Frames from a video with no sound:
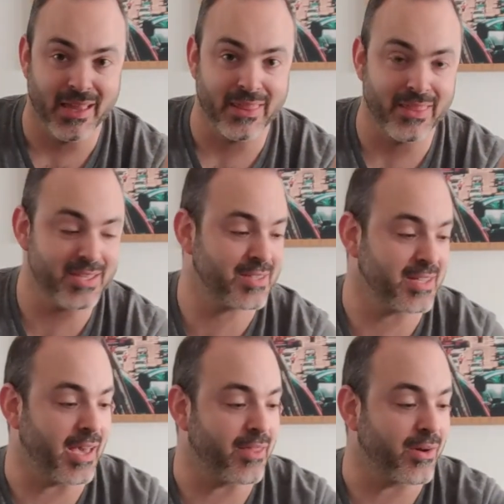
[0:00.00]
this
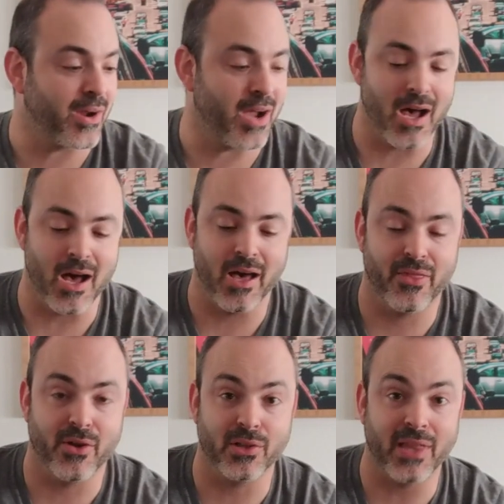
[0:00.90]
together.
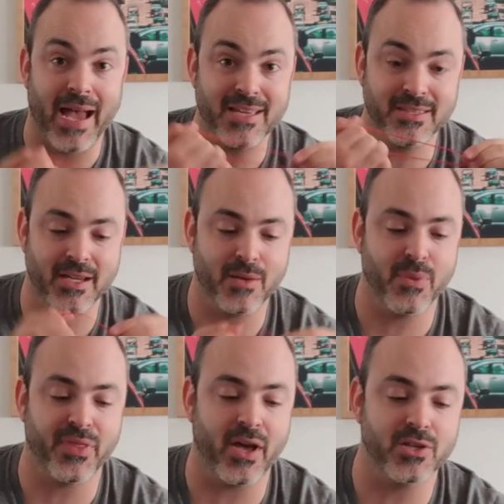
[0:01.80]
They're elastic,
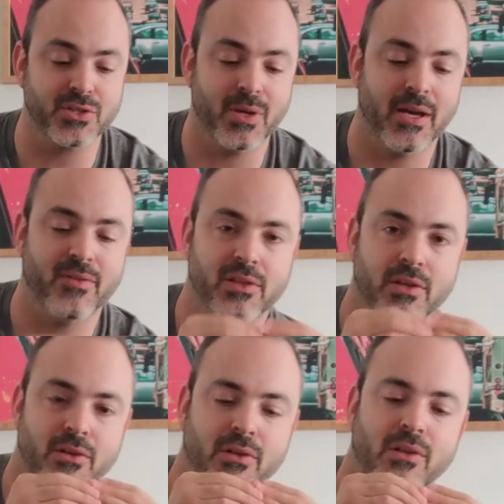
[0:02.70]
but they also have the
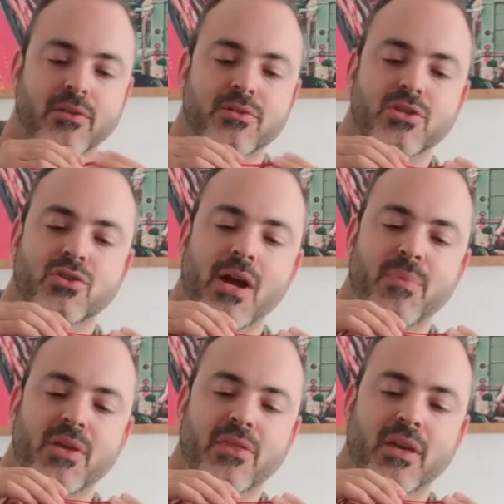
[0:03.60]
little
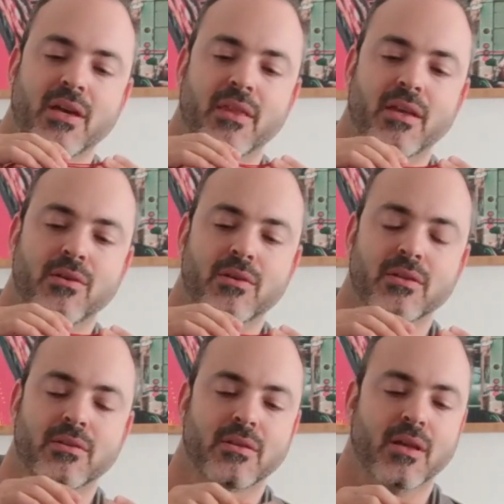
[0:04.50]
strappy thing that you
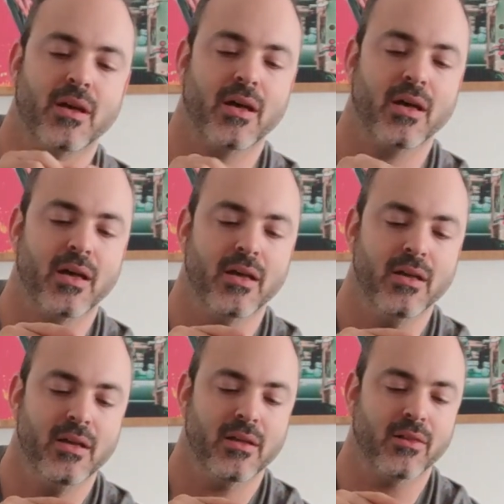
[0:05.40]
can
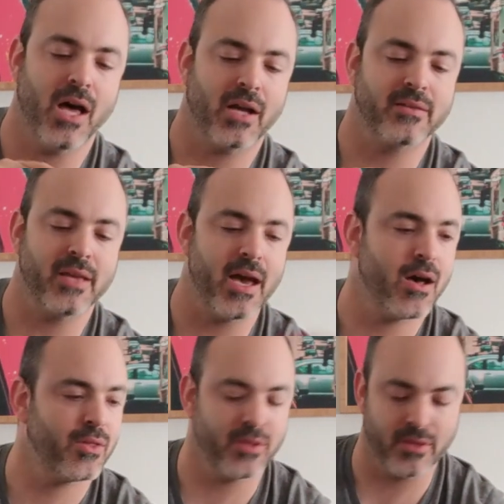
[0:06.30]
lock
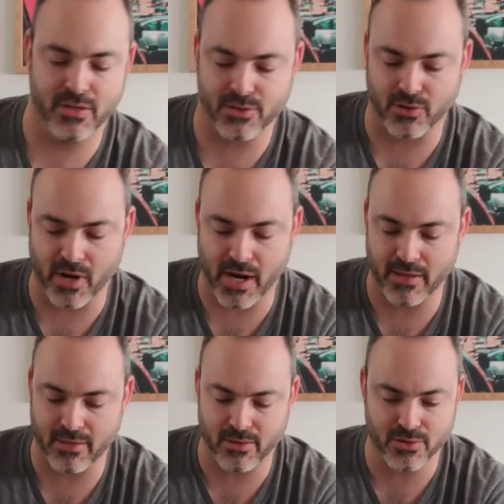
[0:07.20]
down. These are
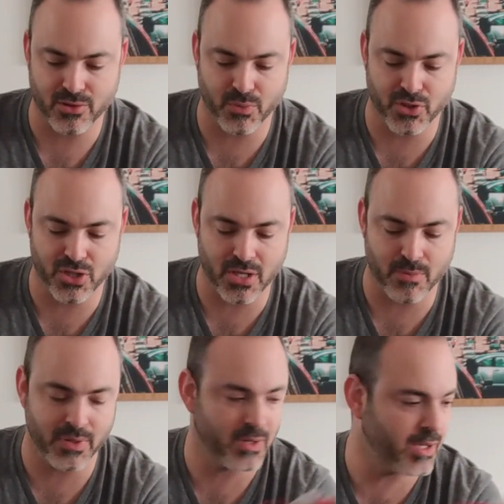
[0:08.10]
great. They're super cheap.
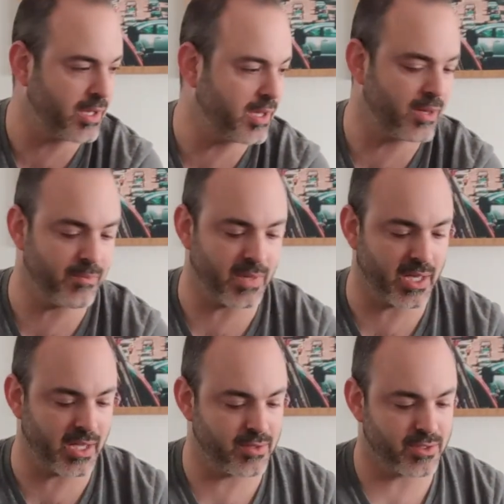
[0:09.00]

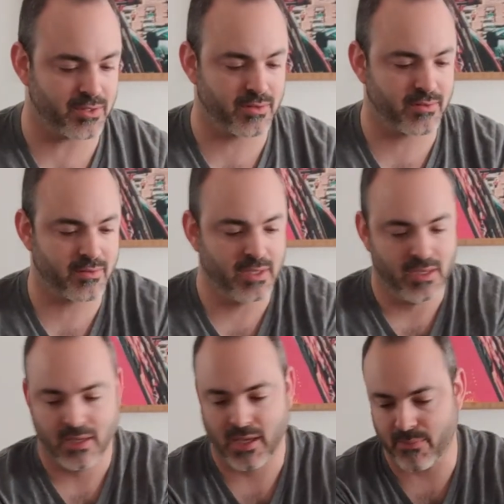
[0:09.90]
I just
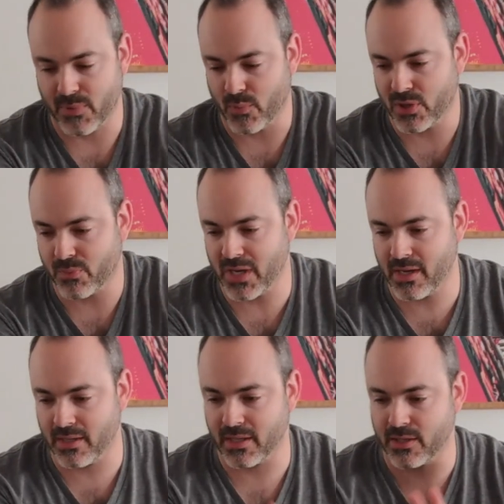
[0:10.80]
keep them with
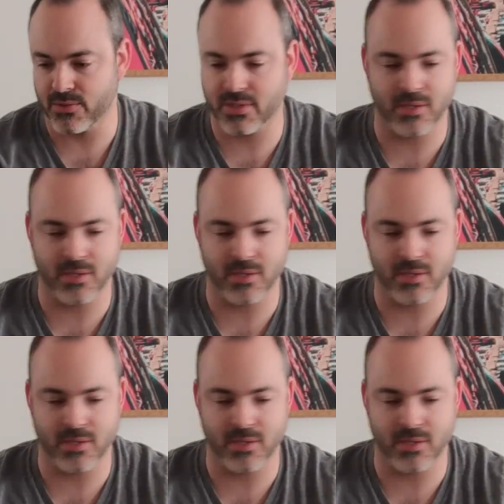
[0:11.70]
me, and I use